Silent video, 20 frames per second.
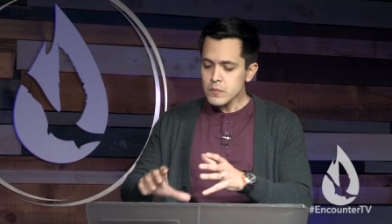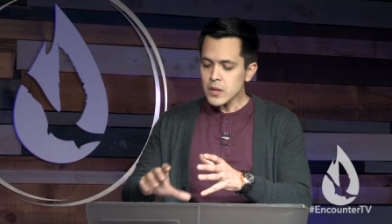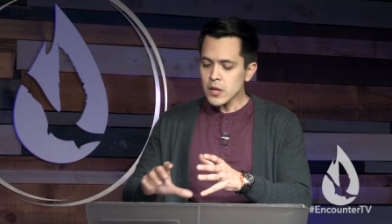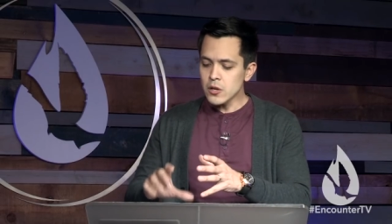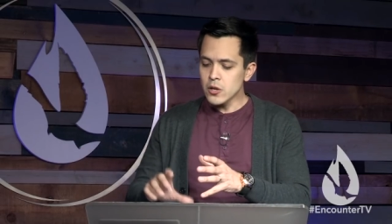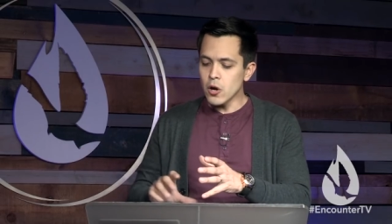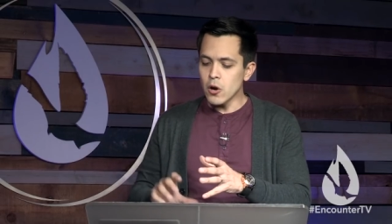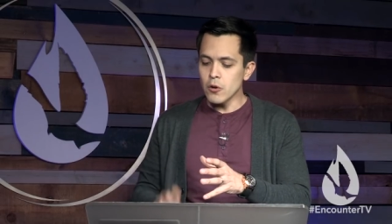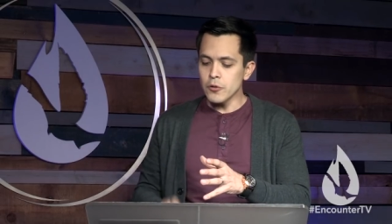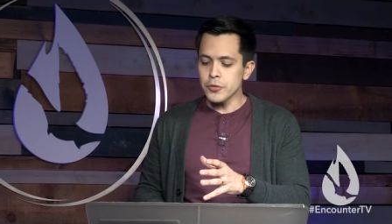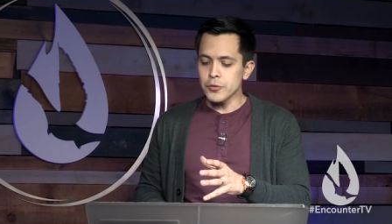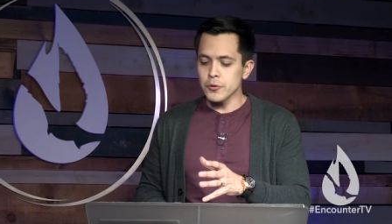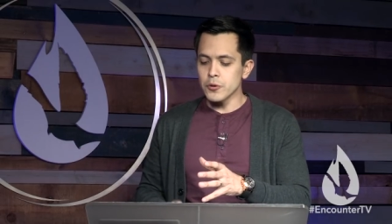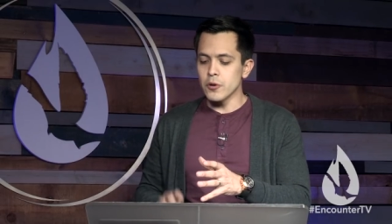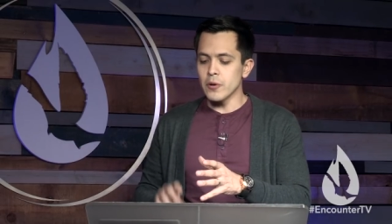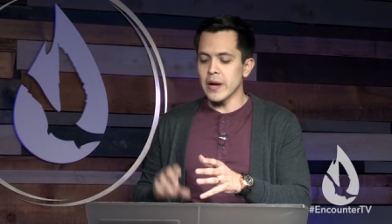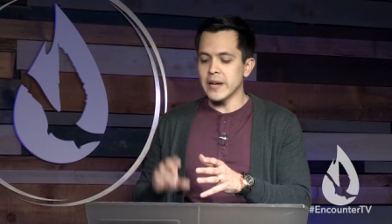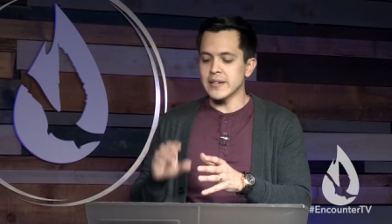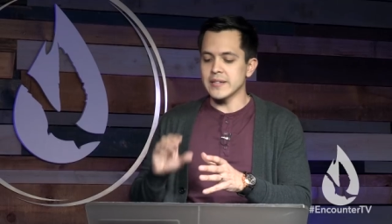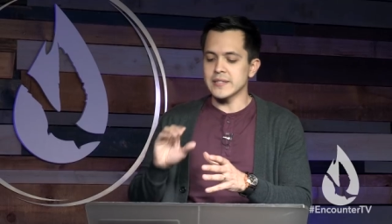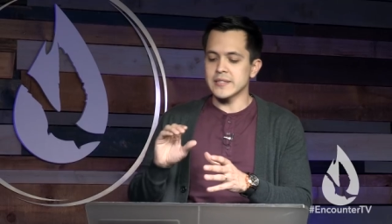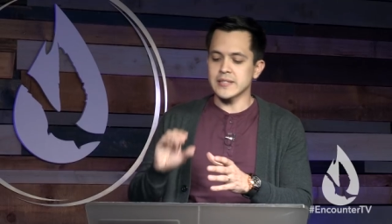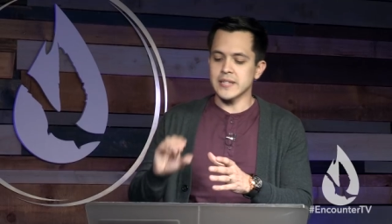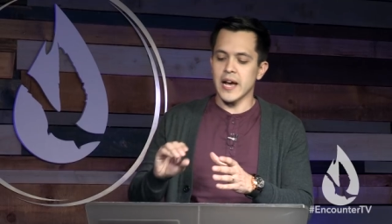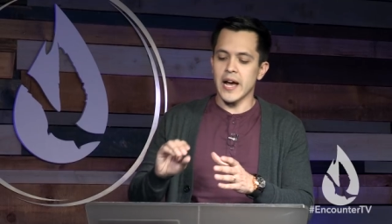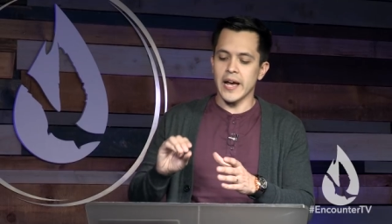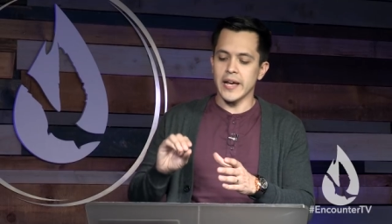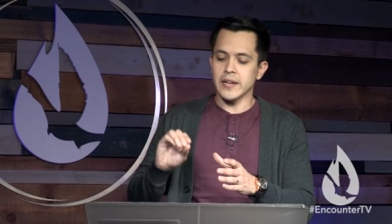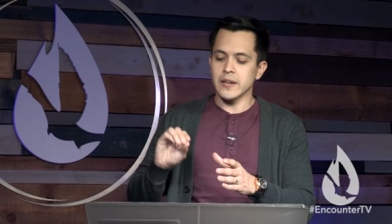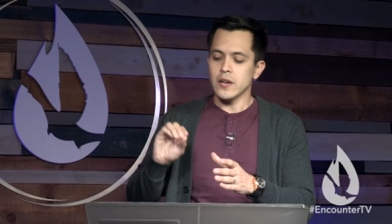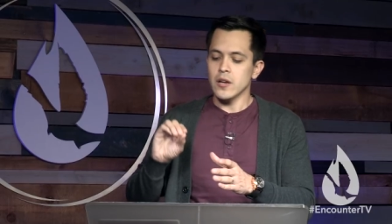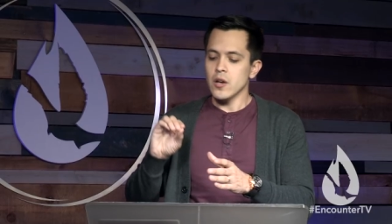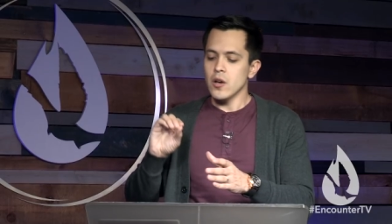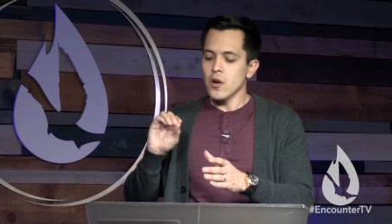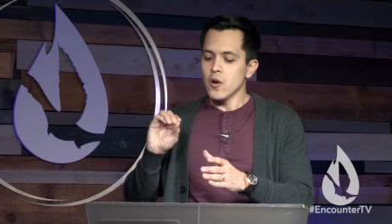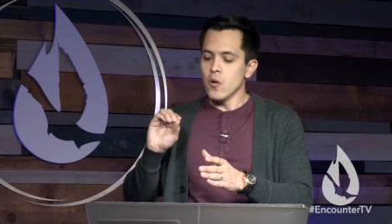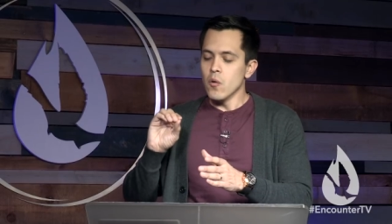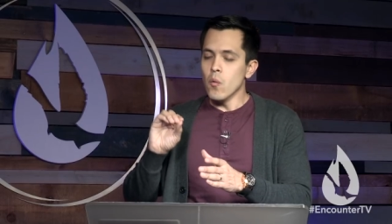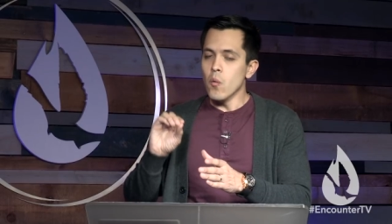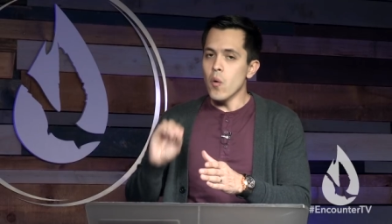go through and decide
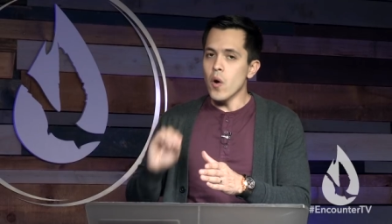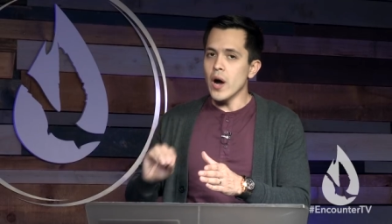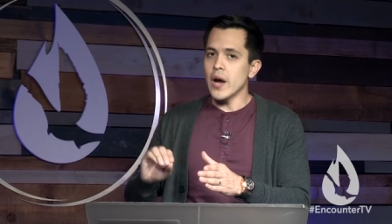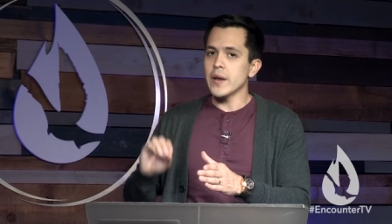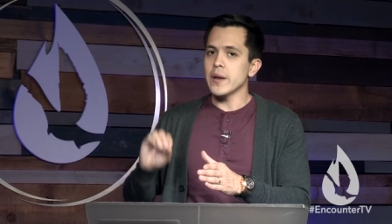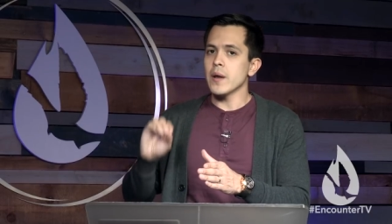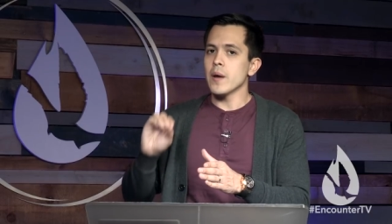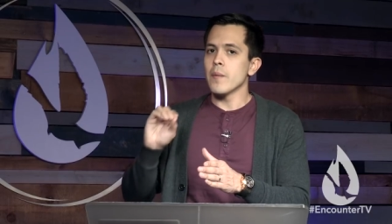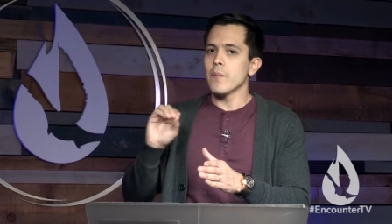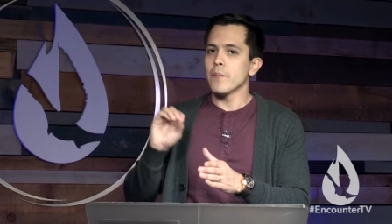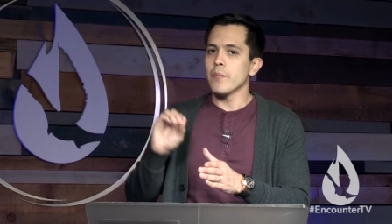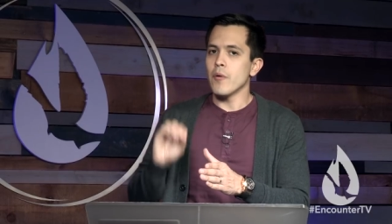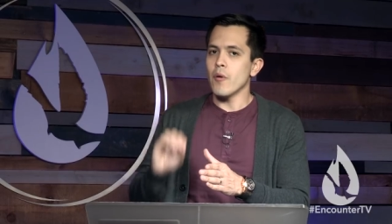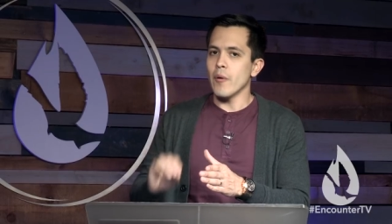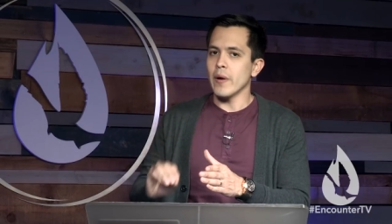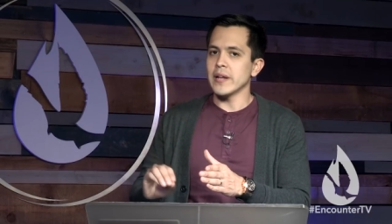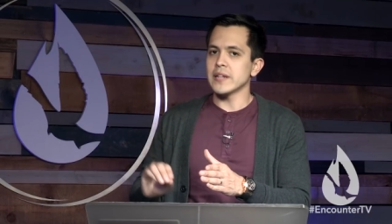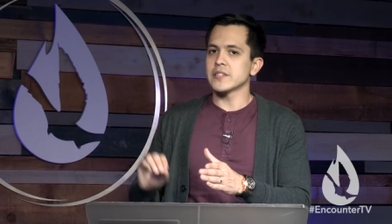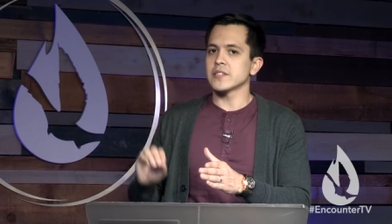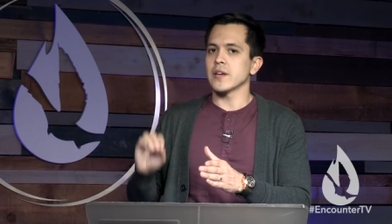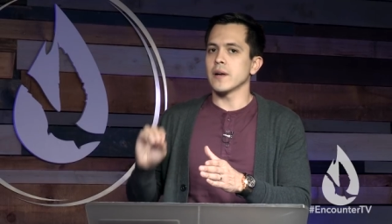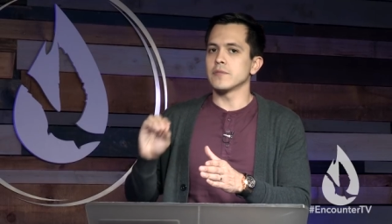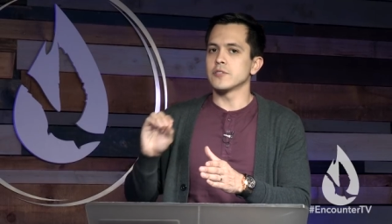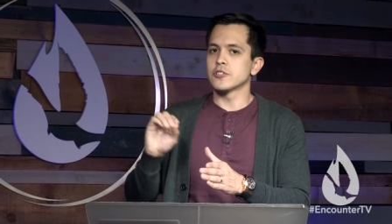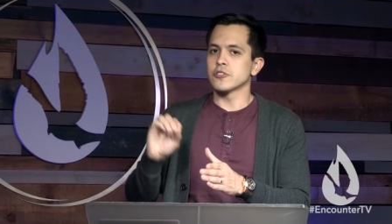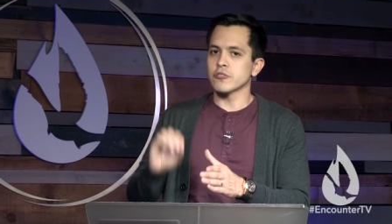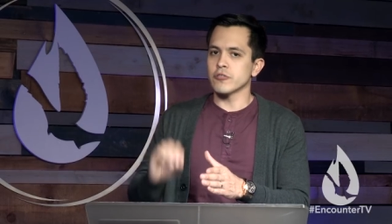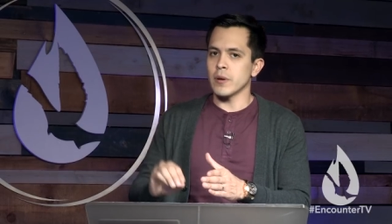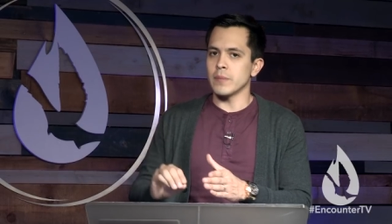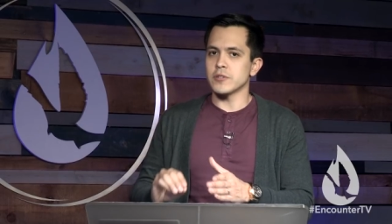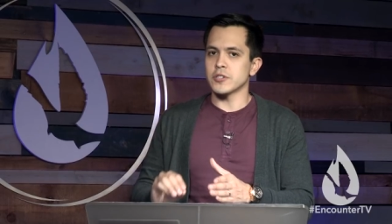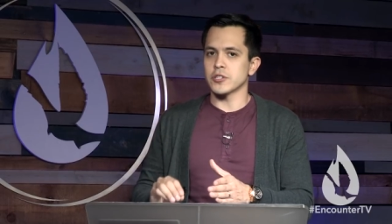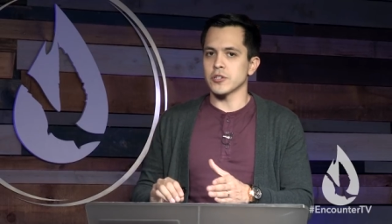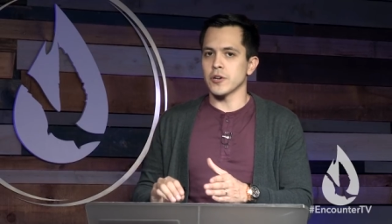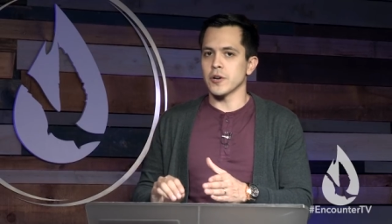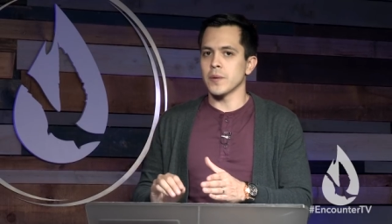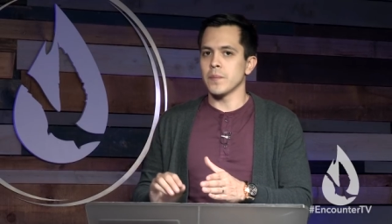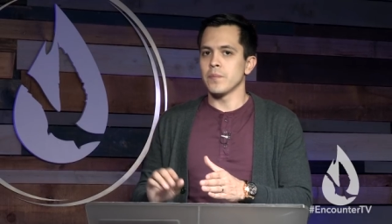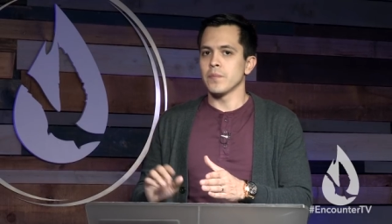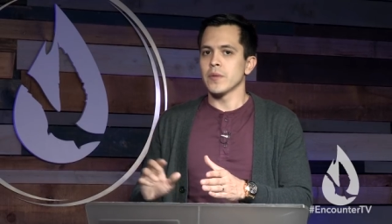what points of
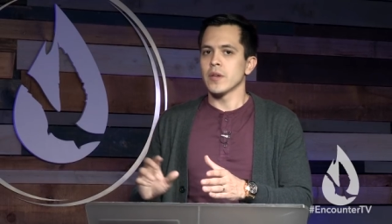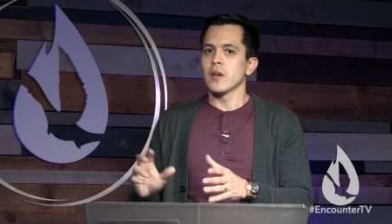Scripture